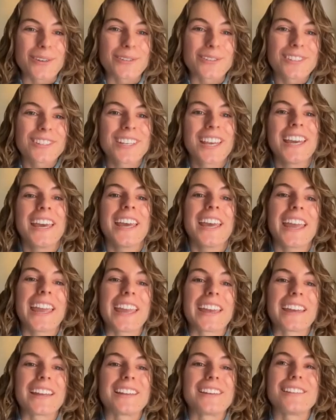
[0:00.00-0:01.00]
those,
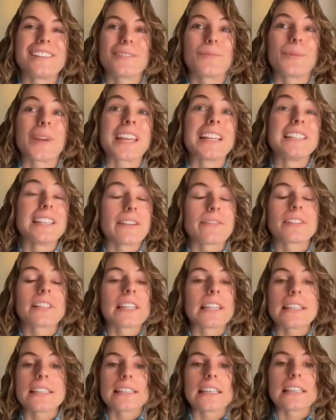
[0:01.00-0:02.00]
and we can
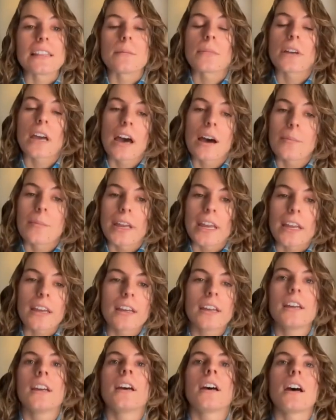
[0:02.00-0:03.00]
definitely see them
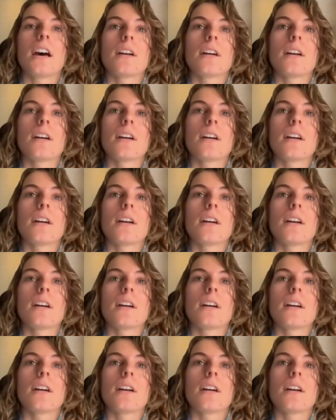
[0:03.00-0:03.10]
coming.